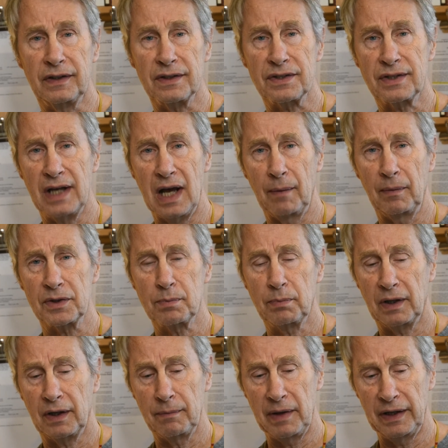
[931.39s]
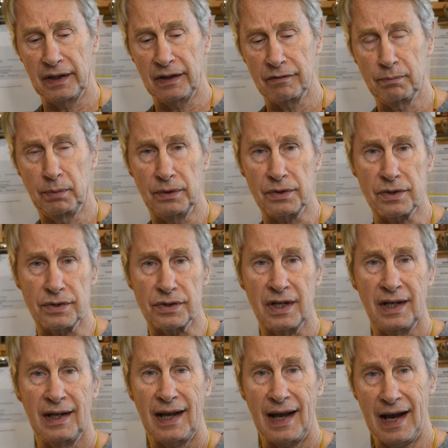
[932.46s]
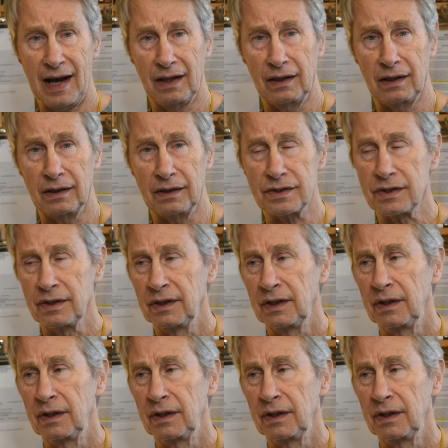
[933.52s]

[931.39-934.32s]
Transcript: established by many of Bush's allies,